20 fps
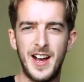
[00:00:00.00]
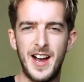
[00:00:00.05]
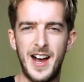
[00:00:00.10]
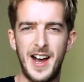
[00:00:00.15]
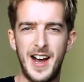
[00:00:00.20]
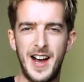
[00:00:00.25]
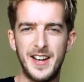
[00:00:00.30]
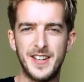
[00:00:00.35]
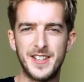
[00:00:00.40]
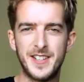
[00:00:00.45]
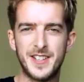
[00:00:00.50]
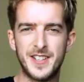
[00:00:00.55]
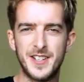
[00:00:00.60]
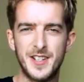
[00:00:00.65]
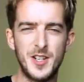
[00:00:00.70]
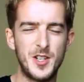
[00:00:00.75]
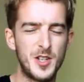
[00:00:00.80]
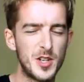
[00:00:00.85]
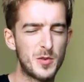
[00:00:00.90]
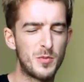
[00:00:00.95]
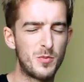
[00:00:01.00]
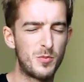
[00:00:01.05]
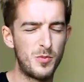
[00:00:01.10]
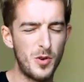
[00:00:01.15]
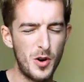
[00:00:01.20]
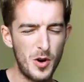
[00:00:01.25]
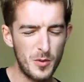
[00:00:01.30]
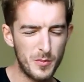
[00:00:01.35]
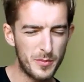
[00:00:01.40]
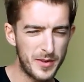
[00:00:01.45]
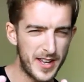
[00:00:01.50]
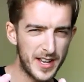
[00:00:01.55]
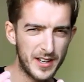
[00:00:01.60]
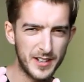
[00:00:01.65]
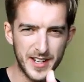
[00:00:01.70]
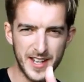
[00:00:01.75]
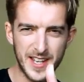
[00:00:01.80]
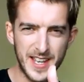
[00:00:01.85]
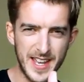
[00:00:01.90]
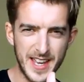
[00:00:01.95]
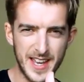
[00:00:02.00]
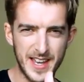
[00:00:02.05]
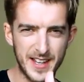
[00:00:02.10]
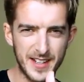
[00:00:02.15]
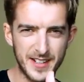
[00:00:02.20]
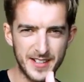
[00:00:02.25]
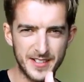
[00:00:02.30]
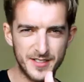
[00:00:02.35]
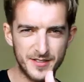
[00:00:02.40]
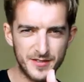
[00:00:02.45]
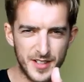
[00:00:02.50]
and you just won't be able to hear